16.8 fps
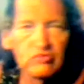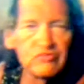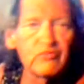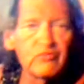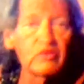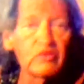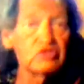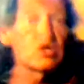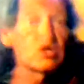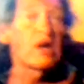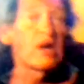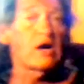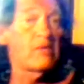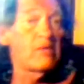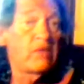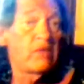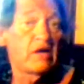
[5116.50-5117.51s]
for the
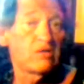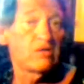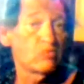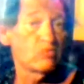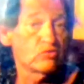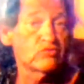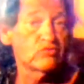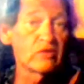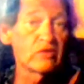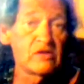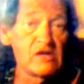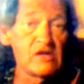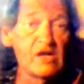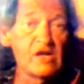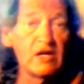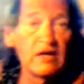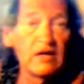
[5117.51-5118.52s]
job, and we're trying.
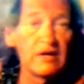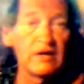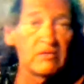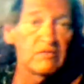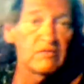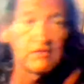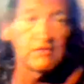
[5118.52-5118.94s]
And the